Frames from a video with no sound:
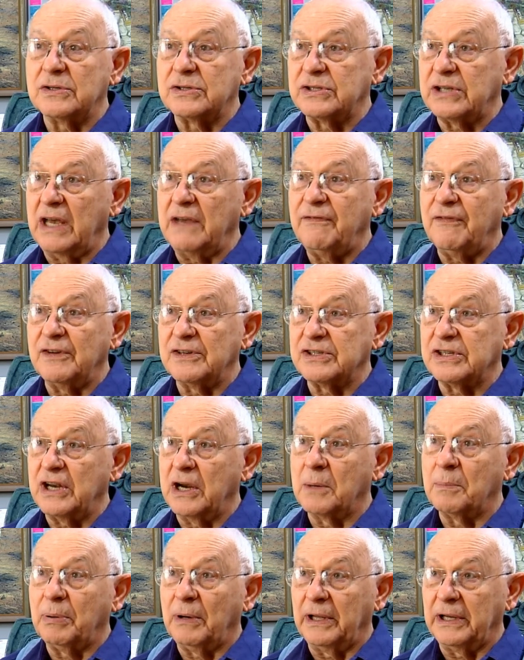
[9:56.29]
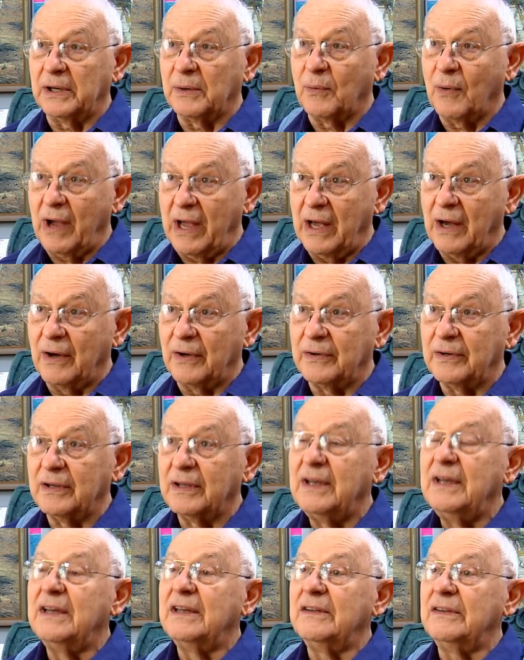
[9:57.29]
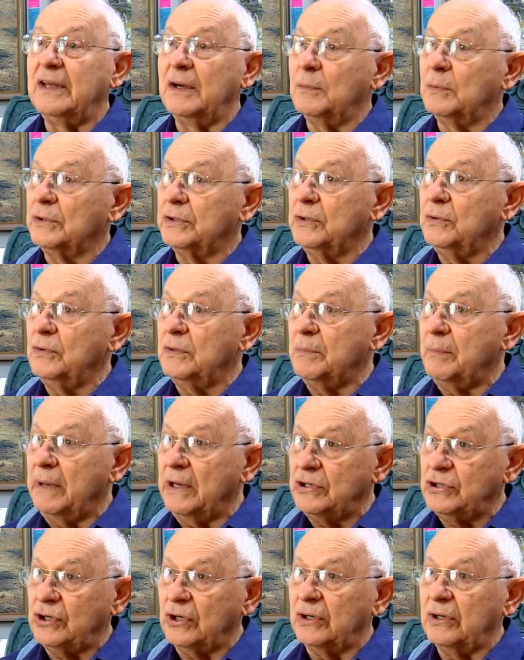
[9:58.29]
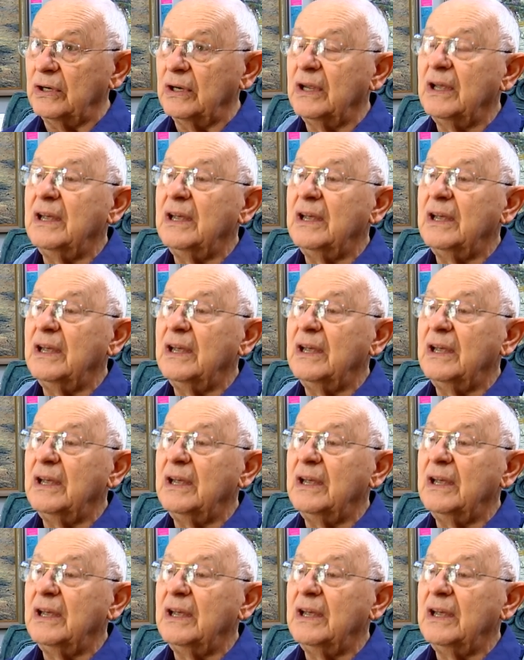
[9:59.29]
safest airplane around that will do the mission